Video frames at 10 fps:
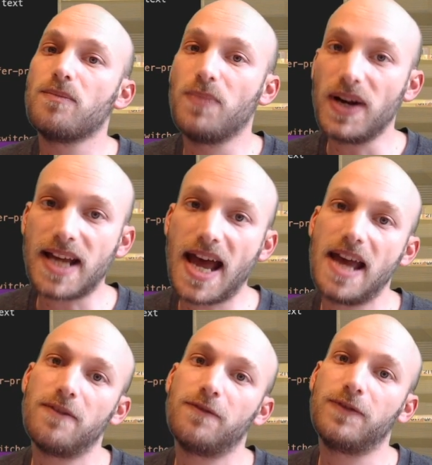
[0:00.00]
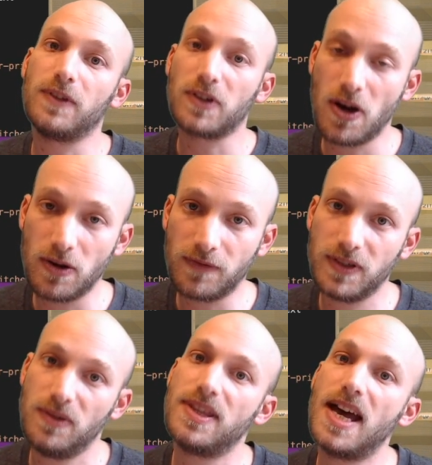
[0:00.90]
but I have full code for
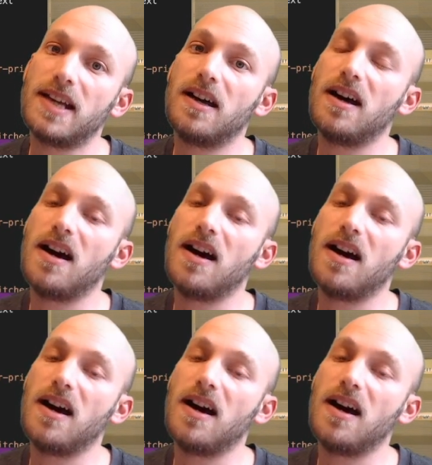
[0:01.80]
doing that